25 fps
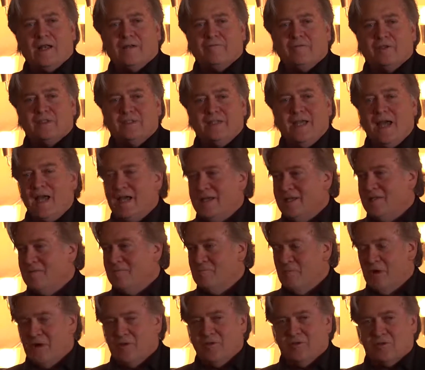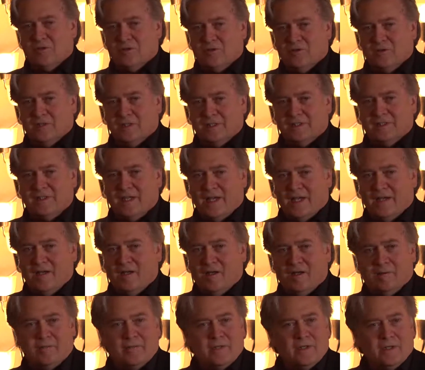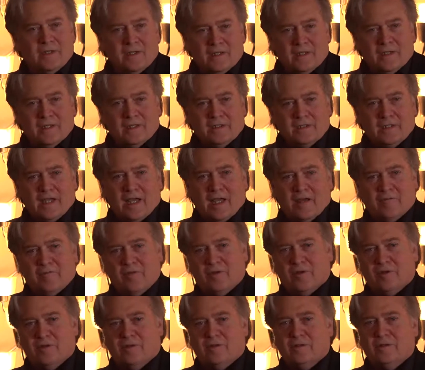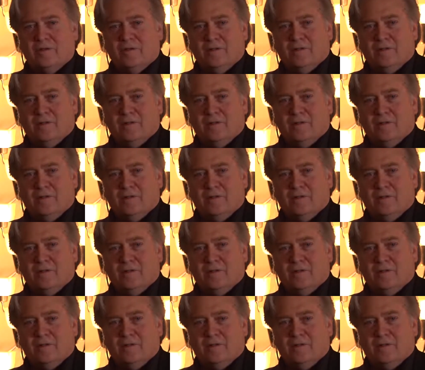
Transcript: of Italian mothers are going to sign up to have their